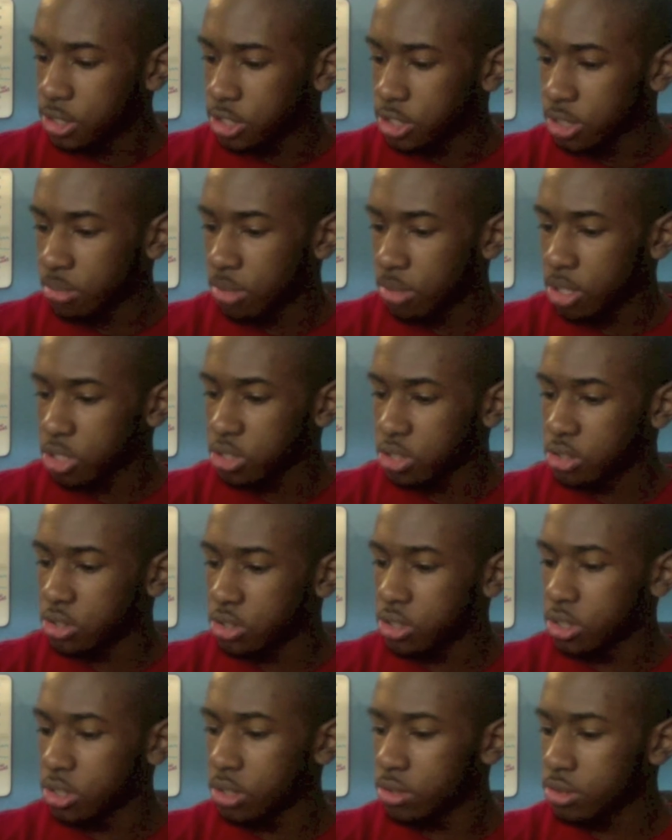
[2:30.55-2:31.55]
So much
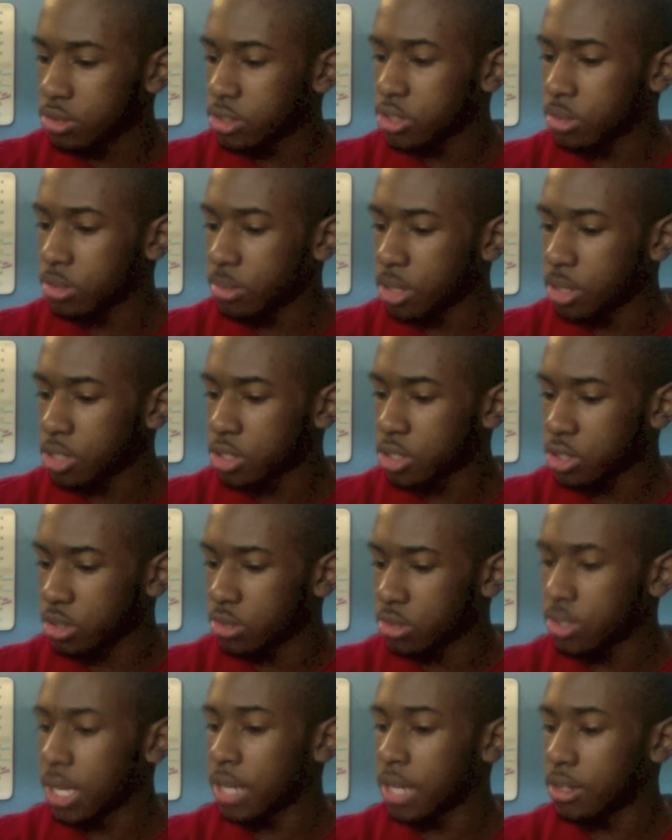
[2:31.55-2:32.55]

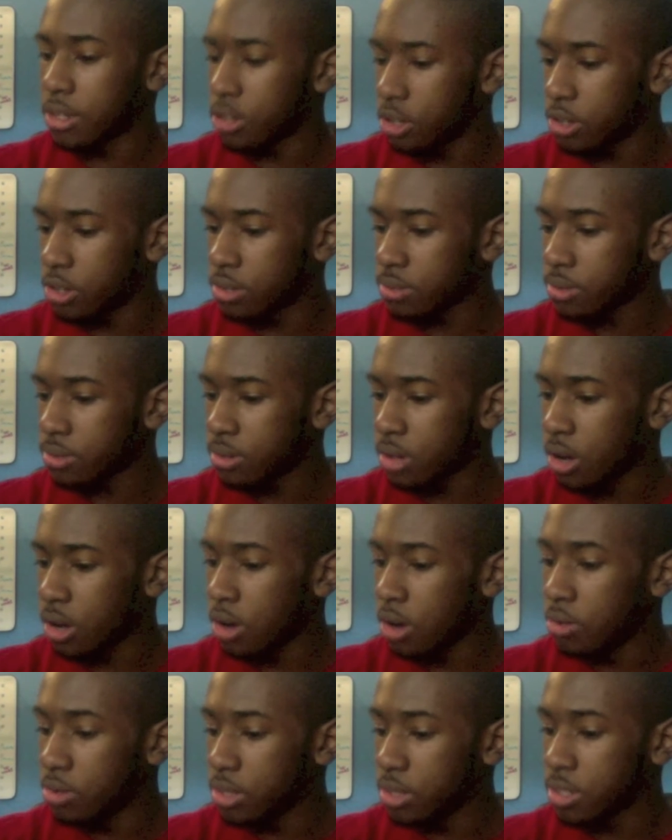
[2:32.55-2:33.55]
so that not
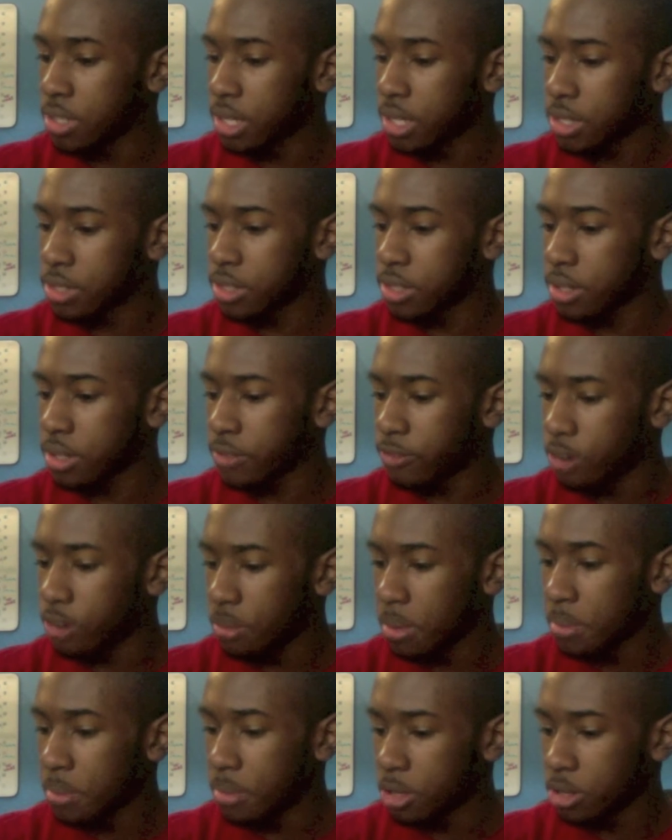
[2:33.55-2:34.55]
only does the
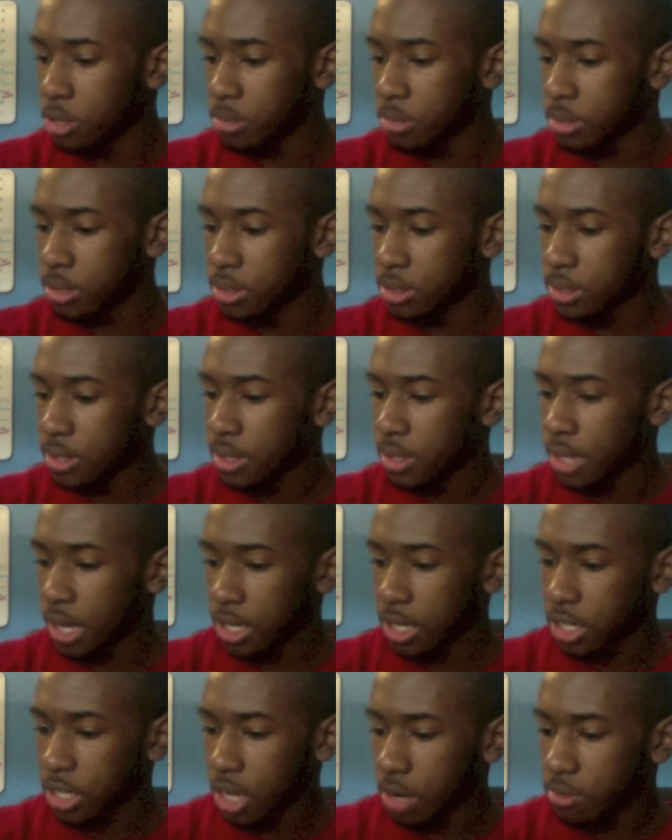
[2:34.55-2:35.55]
former milkman
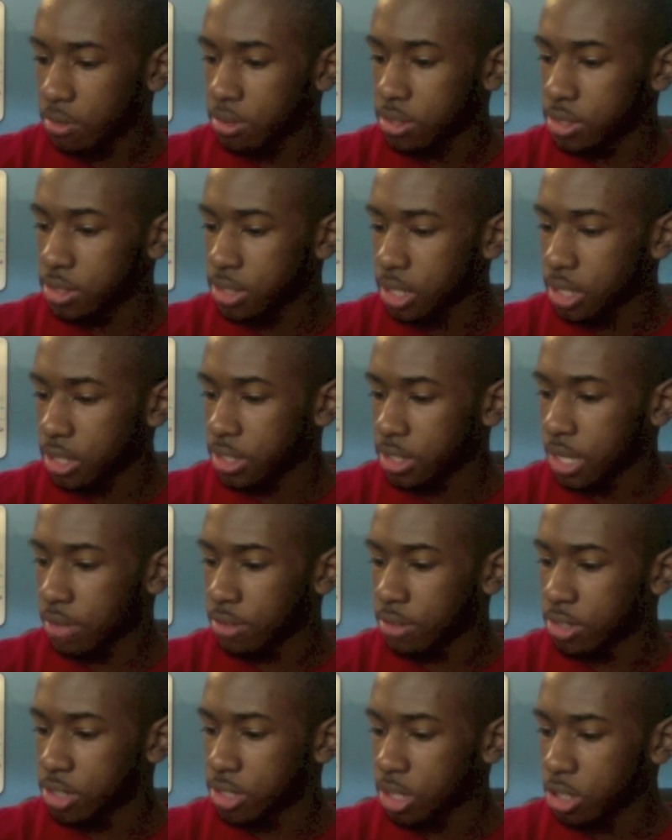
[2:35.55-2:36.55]
and current
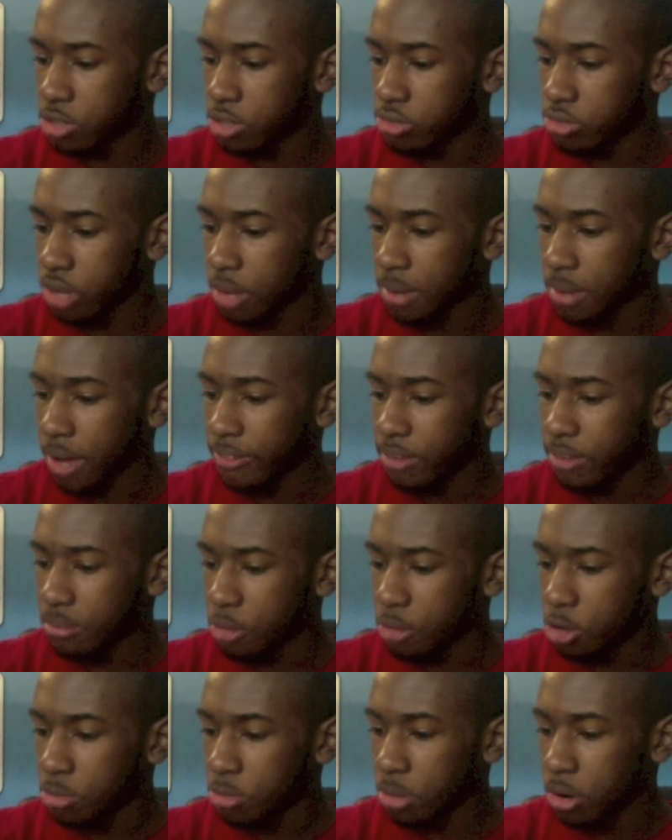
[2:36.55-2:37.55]
dairy sales rep have a
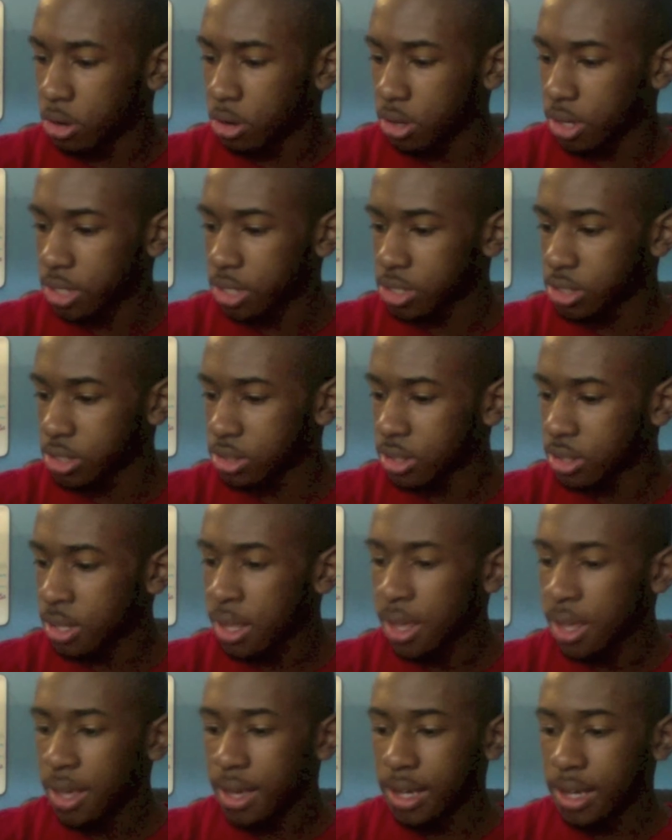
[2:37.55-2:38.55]
milk bottle collection,
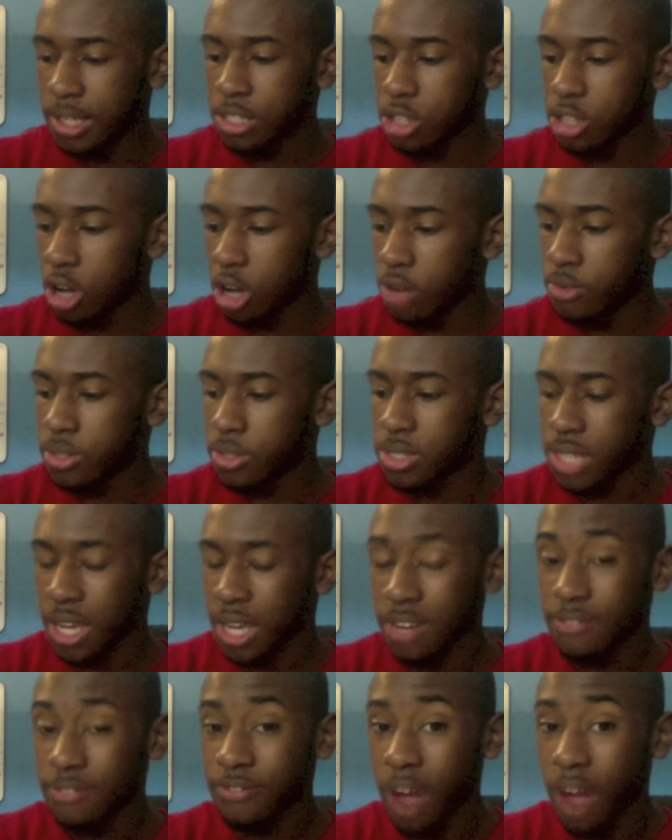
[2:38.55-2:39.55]
he's over
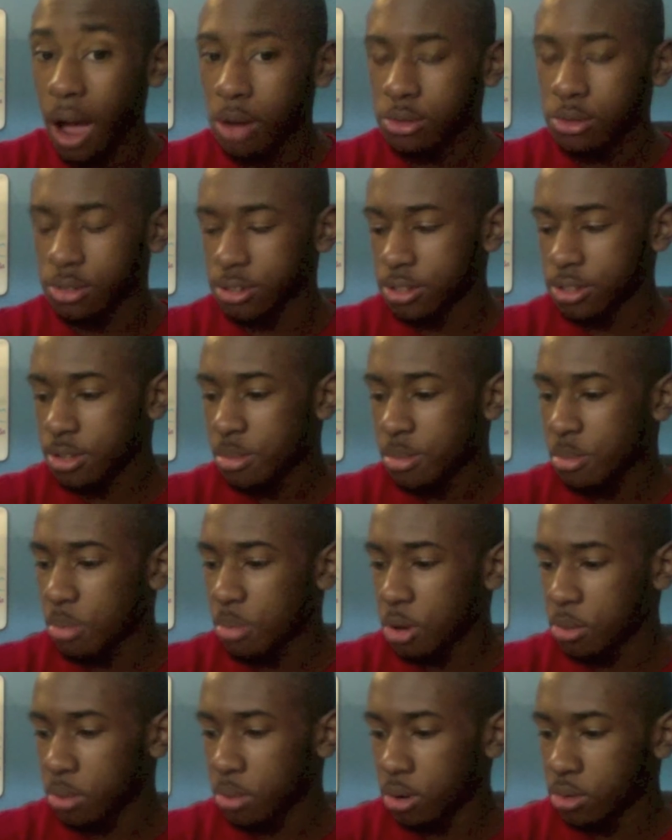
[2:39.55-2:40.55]
10,000
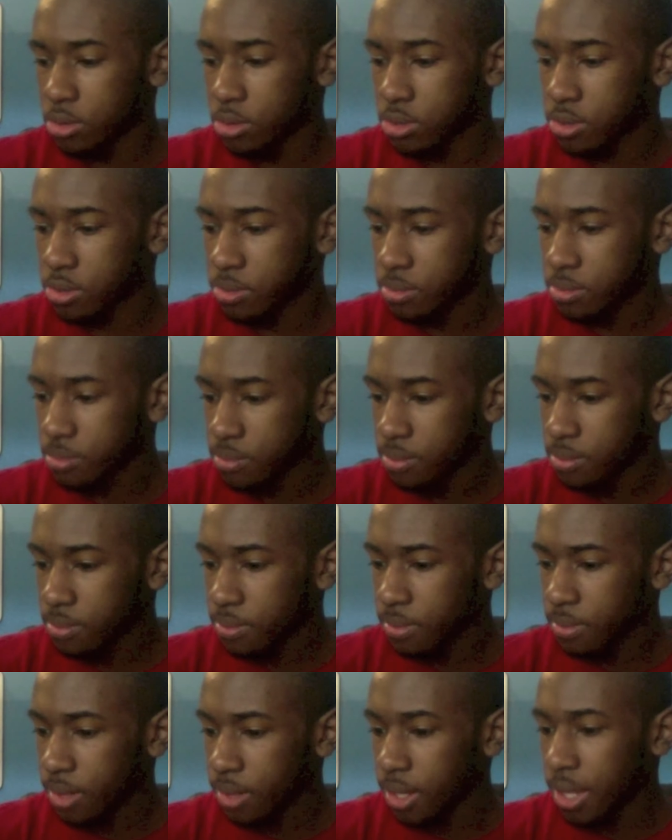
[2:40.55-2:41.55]
milk bottles.
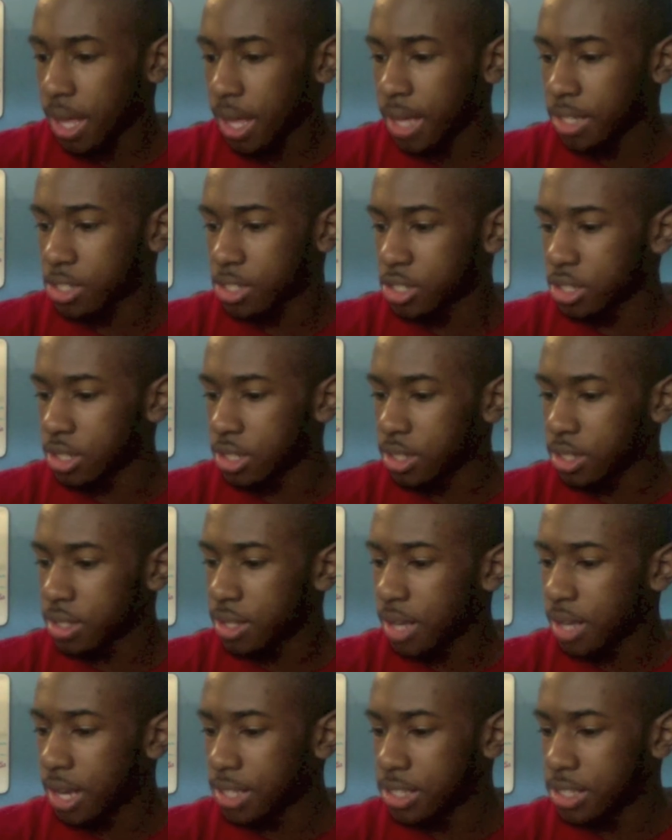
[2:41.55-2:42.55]
He actually
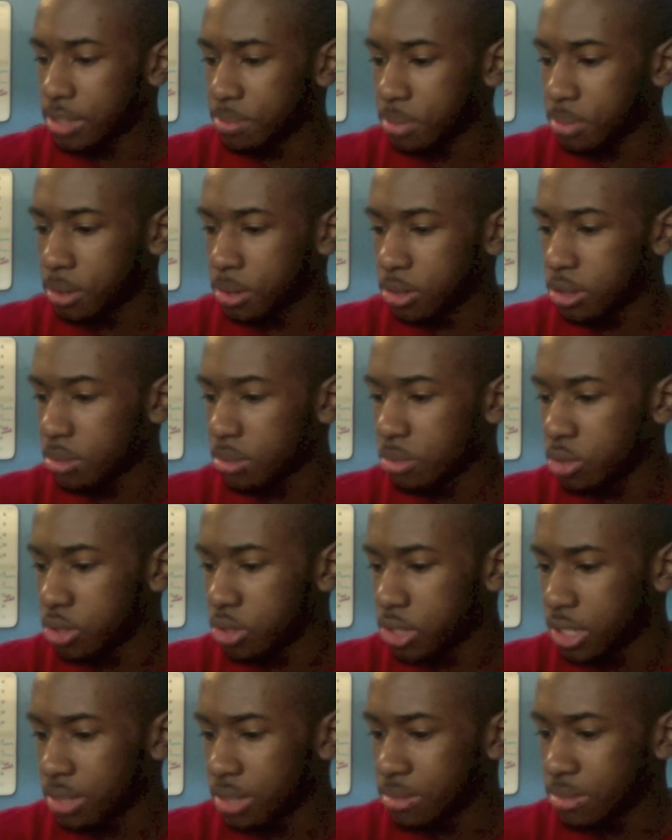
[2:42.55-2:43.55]
had to build a
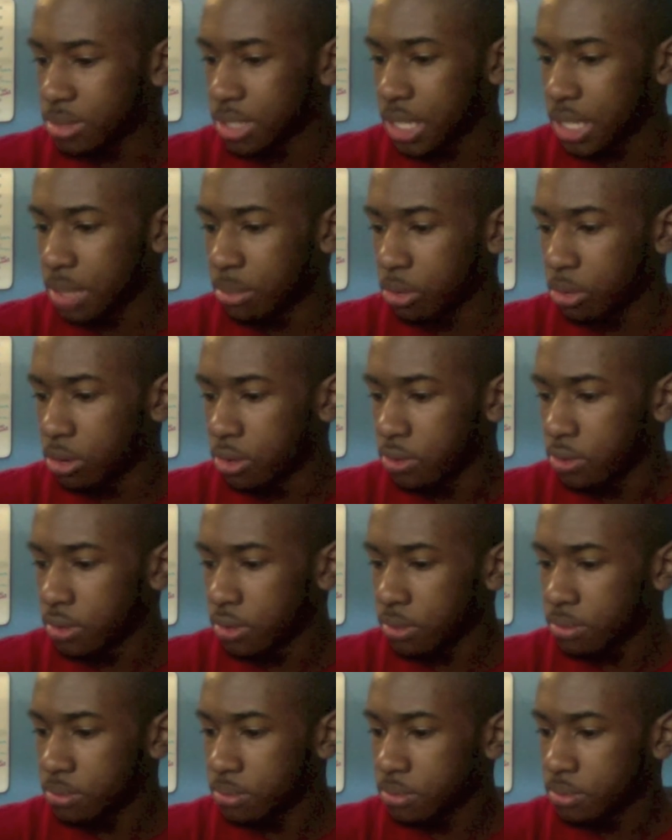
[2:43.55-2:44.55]
museum to keep all
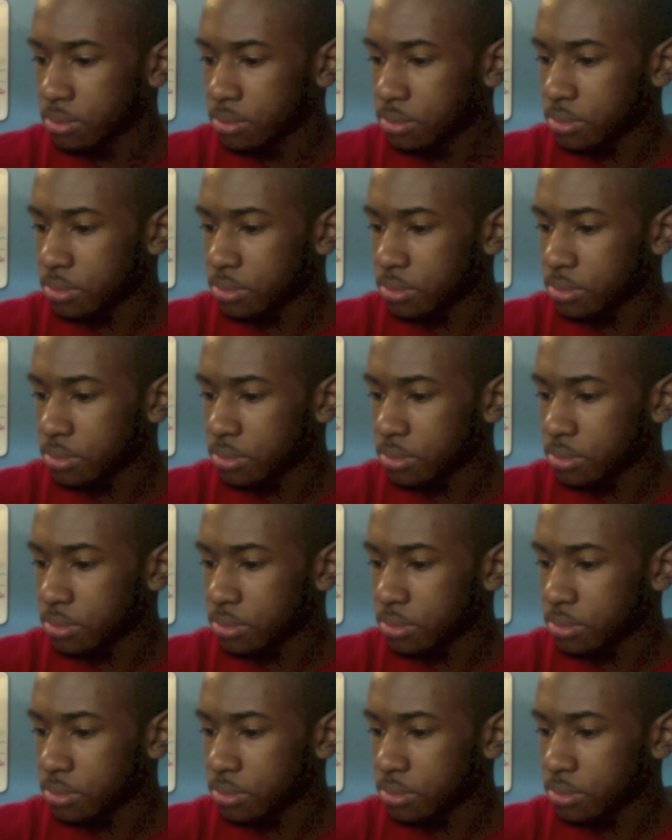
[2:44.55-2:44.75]
of them.